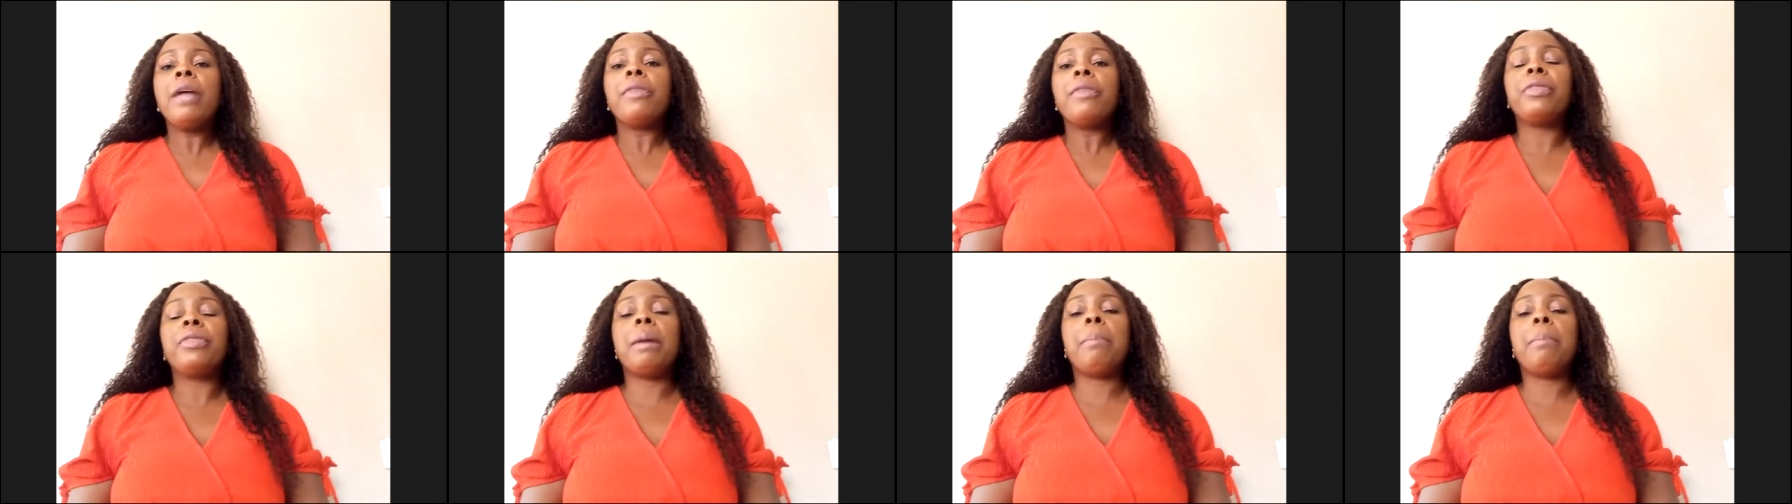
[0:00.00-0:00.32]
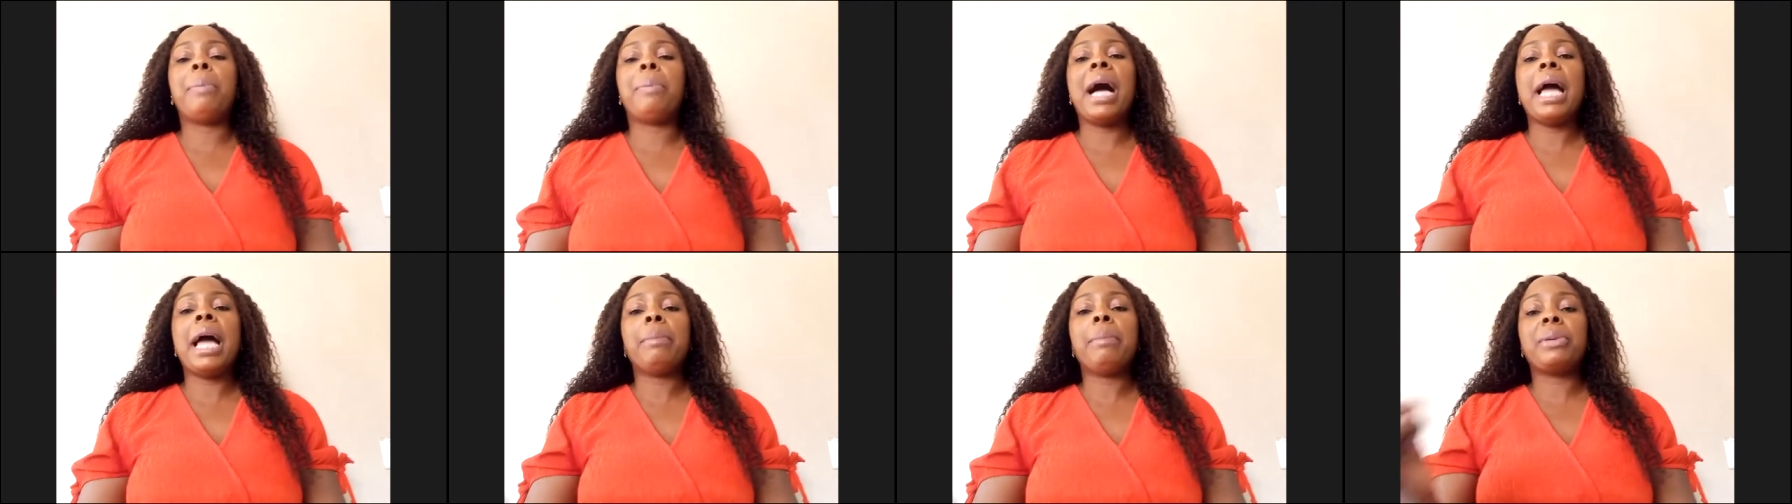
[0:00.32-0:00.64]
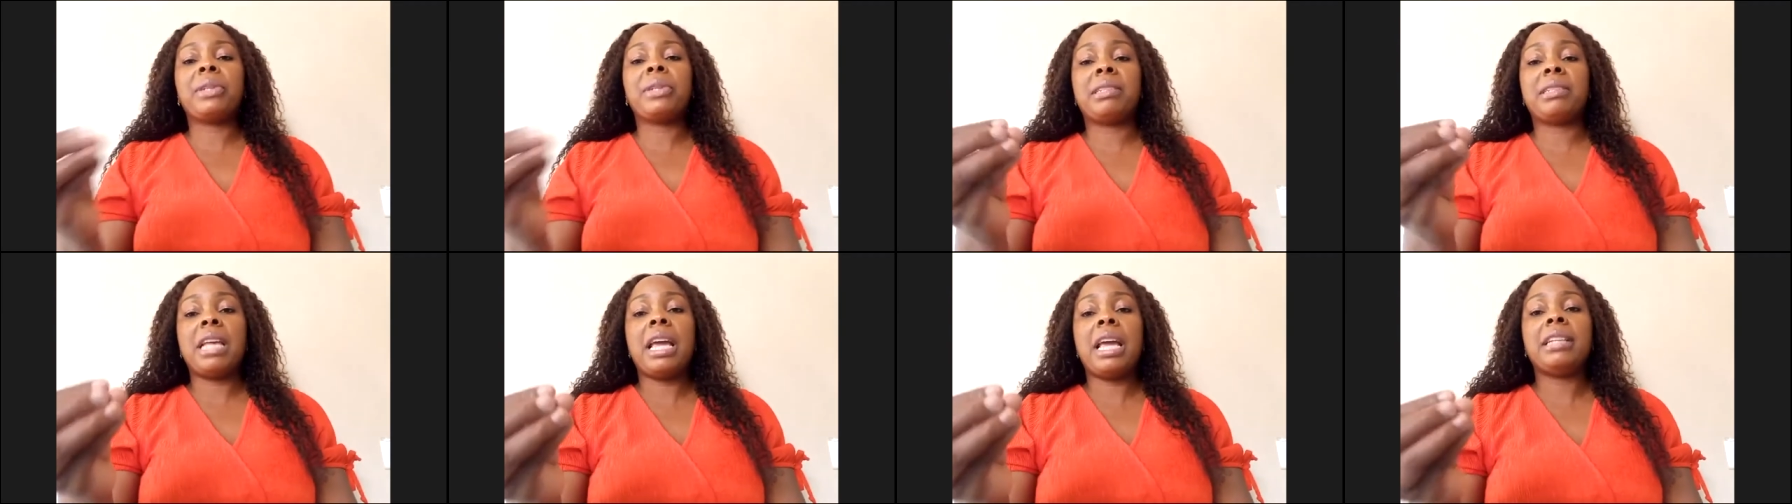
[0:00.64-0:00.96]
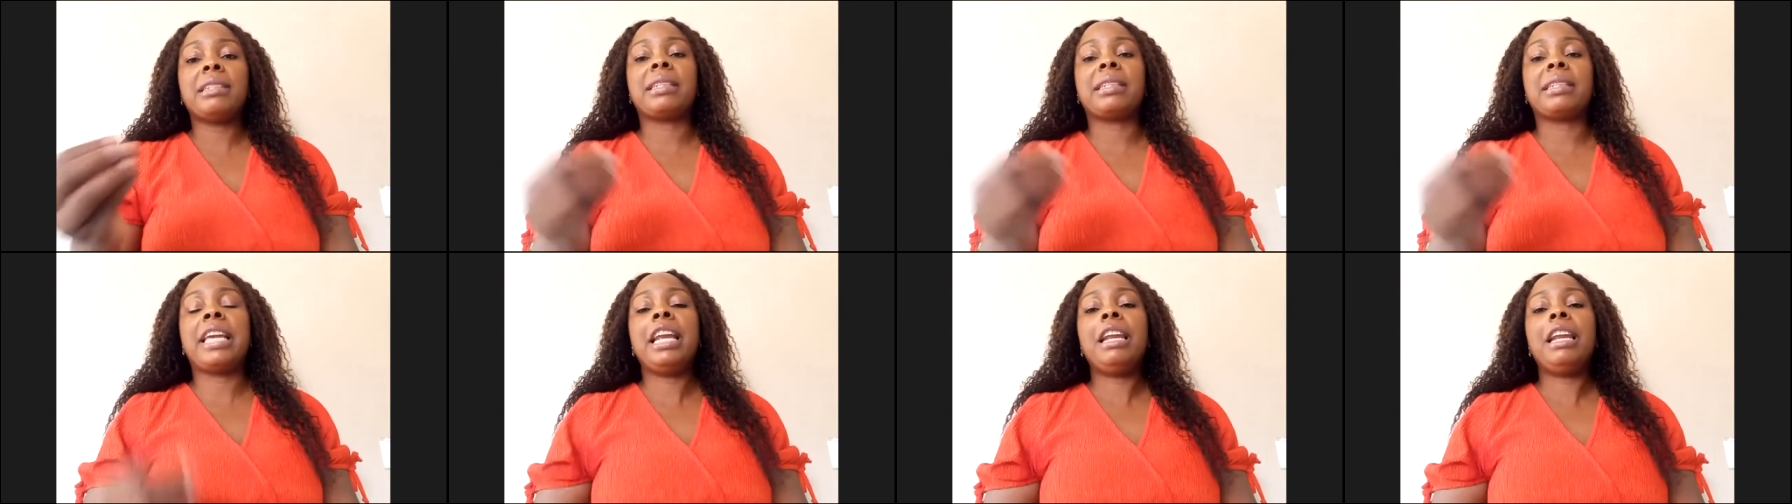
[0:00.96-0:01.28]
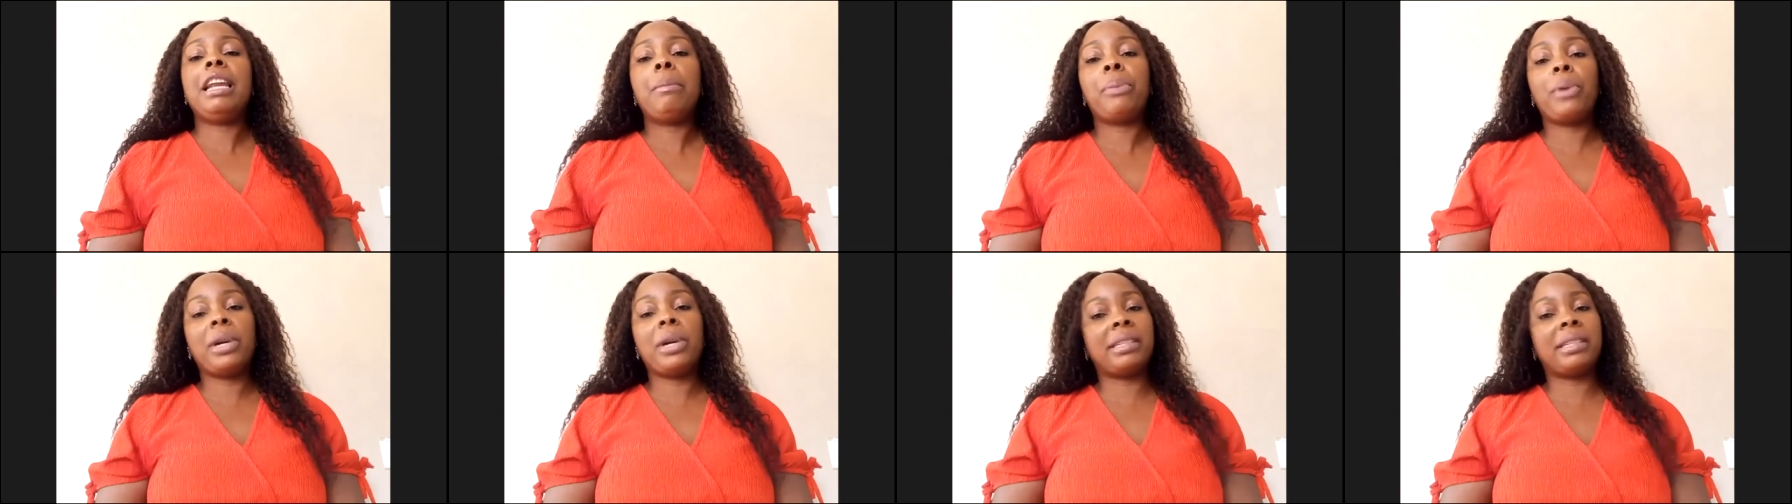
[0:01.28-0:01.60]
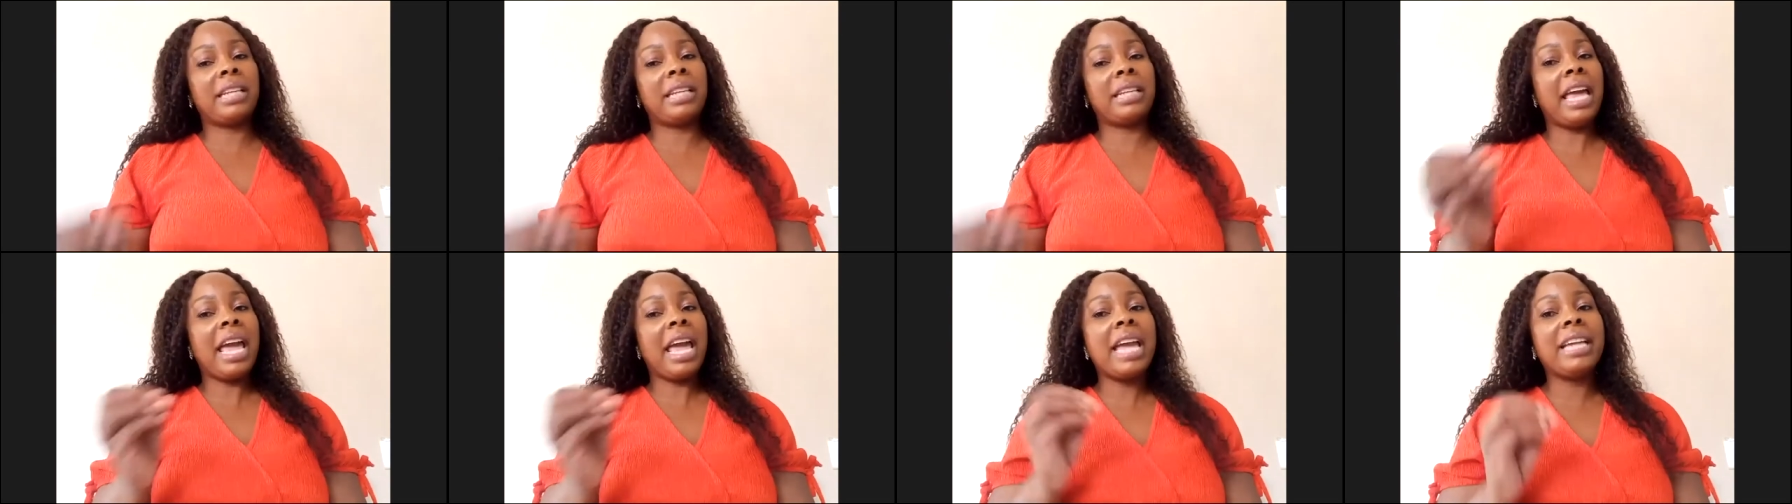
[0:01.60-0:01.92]
The Bible says Caleb
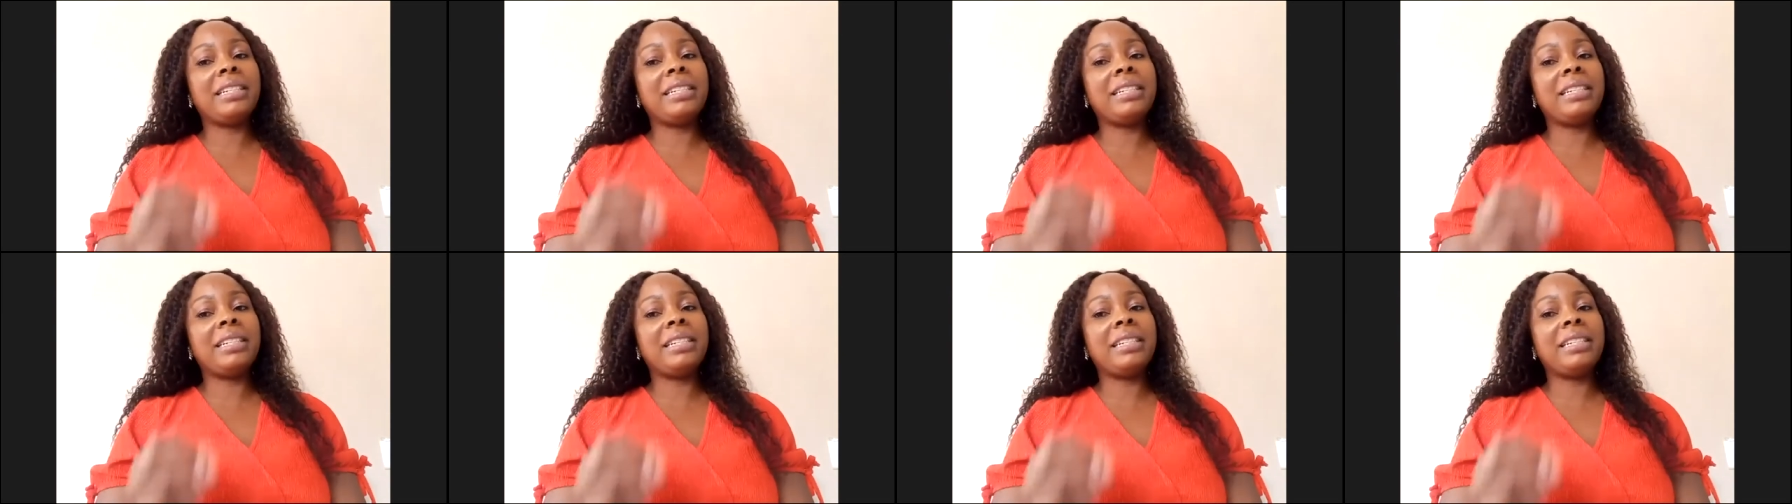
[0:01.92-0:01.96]
was